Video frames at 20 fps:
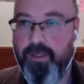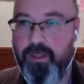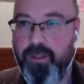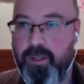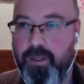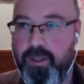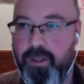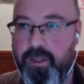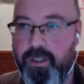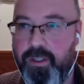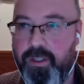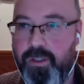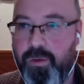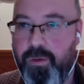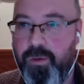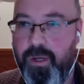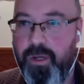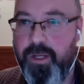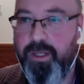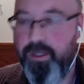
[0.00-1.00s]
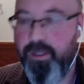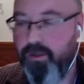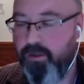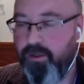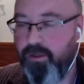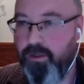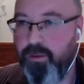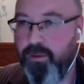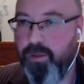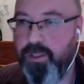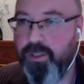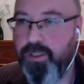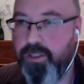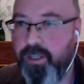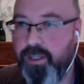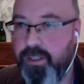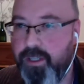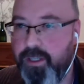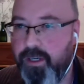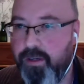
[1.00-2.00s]
So any other questions? I
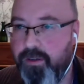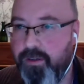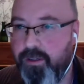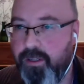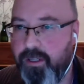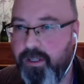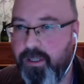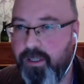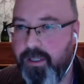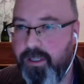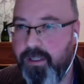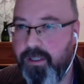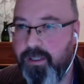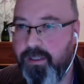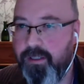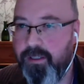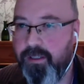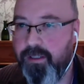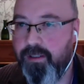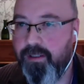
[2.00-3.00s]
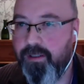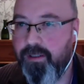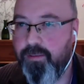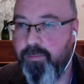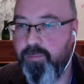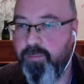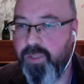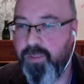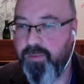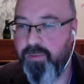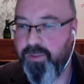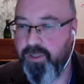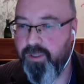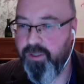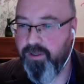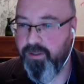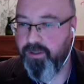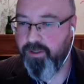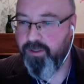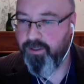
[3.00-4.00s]
heard a little beep
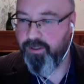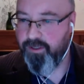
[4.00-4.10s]
there.